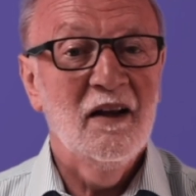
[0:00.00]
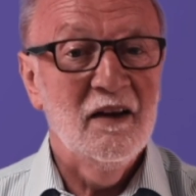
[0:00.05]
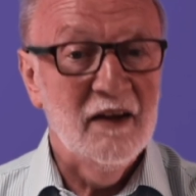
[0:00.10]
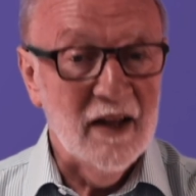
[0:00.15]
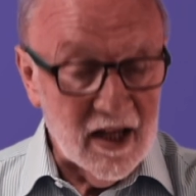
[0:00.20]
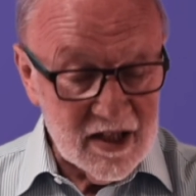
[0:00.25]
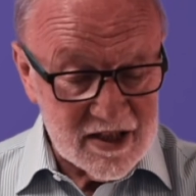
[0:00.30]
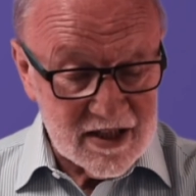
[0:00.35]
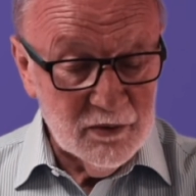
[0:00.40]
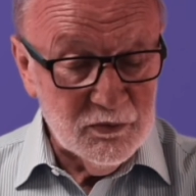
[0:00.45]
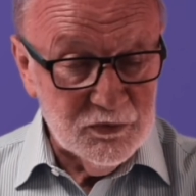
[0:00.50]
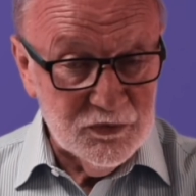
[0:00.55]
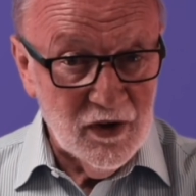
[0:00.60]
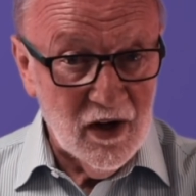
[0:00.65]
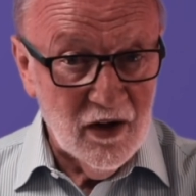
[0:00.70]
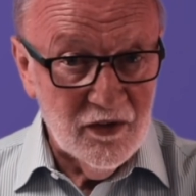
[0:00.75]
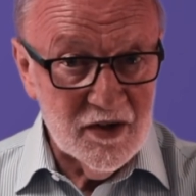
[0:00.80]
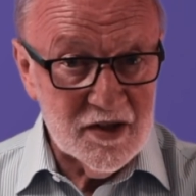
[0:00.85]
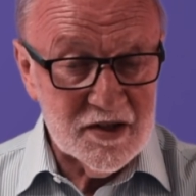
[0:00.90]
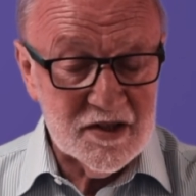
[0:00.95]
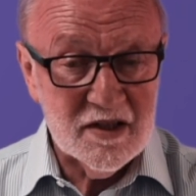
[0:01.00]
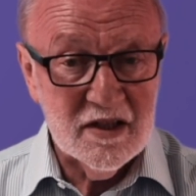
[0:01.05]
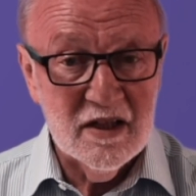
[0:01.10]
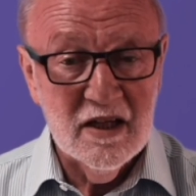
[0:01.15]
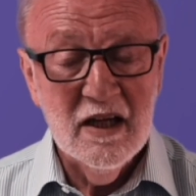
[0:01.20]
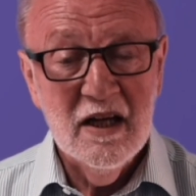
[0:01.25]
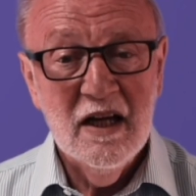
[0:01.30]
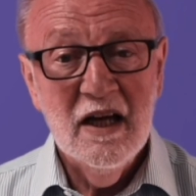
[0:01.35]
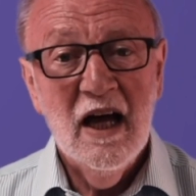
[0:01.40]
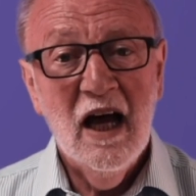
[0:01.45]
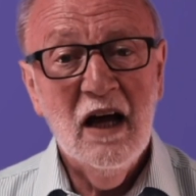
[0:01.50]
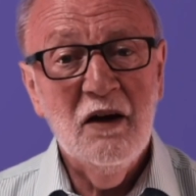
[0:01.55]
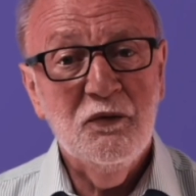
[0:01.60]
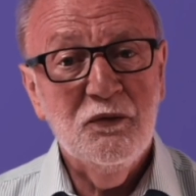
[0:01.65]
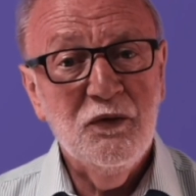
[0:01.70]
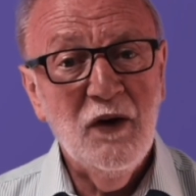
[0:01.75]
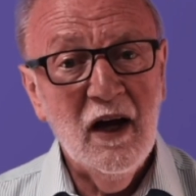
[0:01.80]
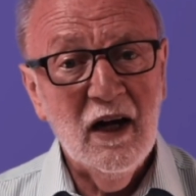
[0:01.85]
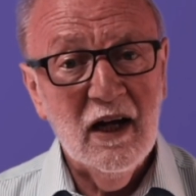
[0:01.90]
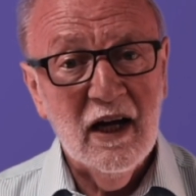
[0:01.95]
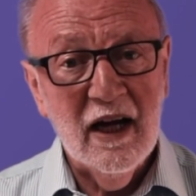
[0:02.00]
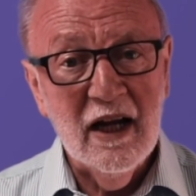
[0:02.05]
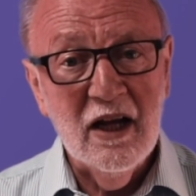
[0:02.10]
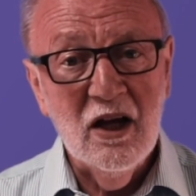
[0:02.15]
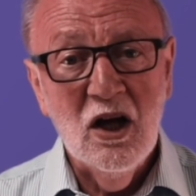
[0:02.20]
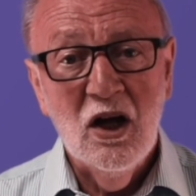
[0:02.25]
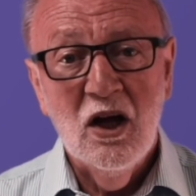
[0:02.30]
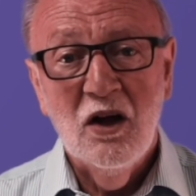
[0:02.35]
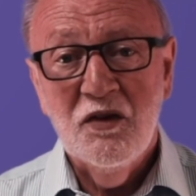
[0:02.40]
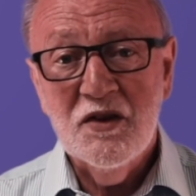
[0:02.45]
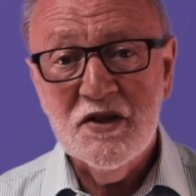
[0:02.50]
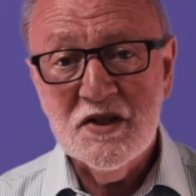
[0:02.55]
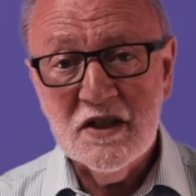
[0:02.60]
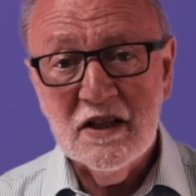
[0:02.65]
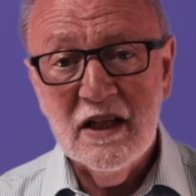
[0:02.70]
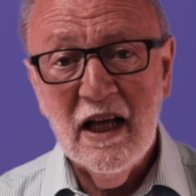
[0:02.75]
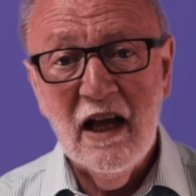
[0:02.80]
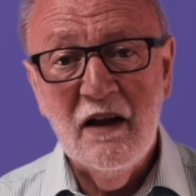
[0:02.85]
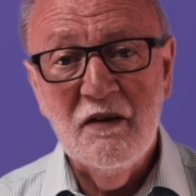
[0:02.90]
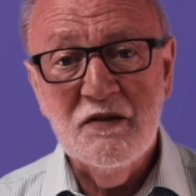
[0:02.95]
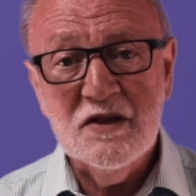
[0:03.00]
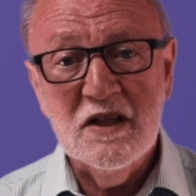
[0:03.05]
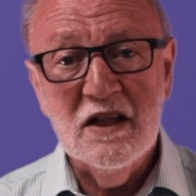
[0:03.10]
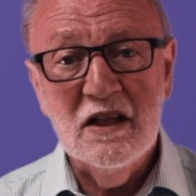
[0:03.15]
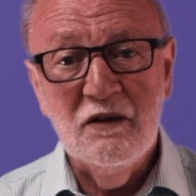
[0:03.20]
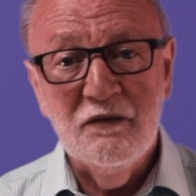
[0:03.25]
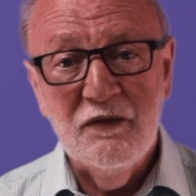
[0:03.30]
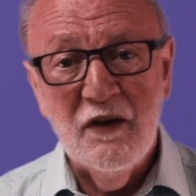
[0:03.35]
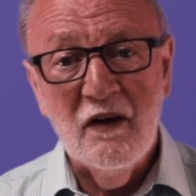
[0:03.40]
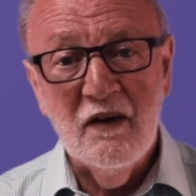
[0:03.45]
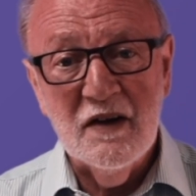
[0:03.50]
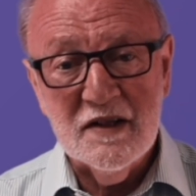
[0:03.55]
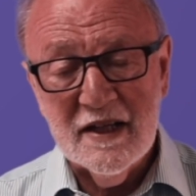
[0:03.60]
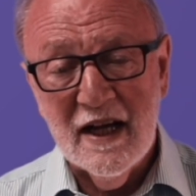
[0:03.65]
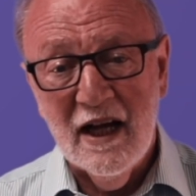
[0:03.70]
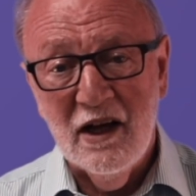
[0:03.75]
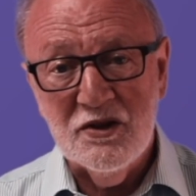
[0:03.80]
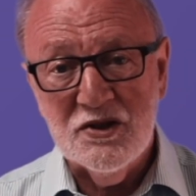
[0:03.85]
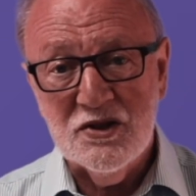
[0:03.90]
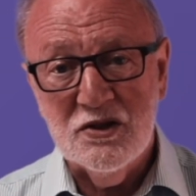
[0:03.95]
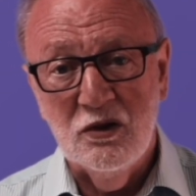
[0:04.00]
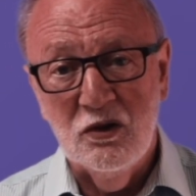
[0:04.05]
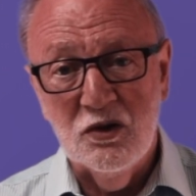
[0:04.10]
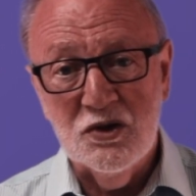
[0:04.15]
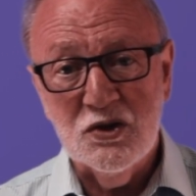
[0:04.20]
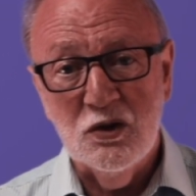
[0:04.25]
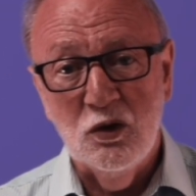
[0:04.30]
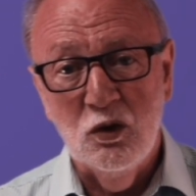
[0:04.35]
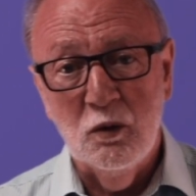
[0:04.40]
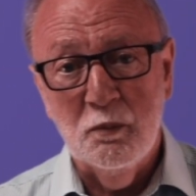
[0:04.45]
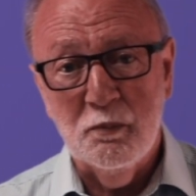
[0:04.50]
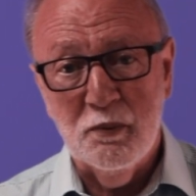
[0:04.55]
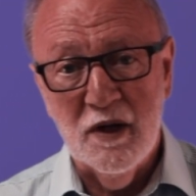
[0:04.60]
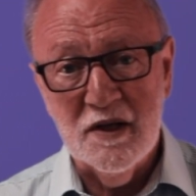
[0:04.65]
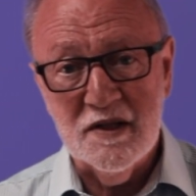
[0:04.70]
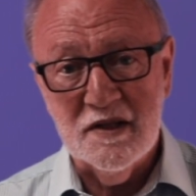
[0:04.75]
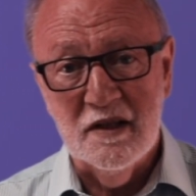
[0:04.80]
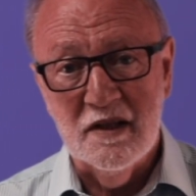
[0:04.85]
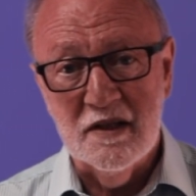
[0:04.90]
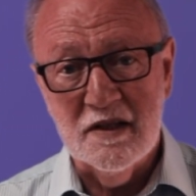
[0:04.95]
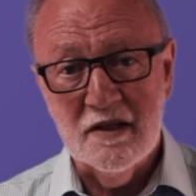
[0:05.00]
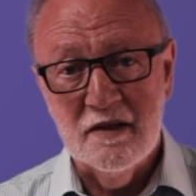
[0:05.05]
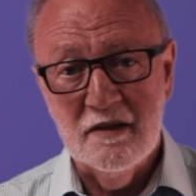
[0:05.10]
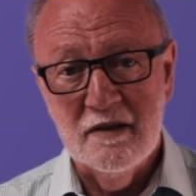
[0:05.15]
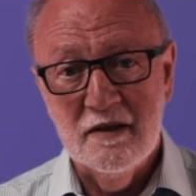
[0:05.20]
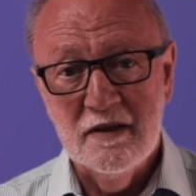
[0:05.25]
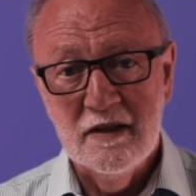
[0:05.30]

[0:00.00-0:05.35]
Next come fathers, and finally the slaves in the various households all present.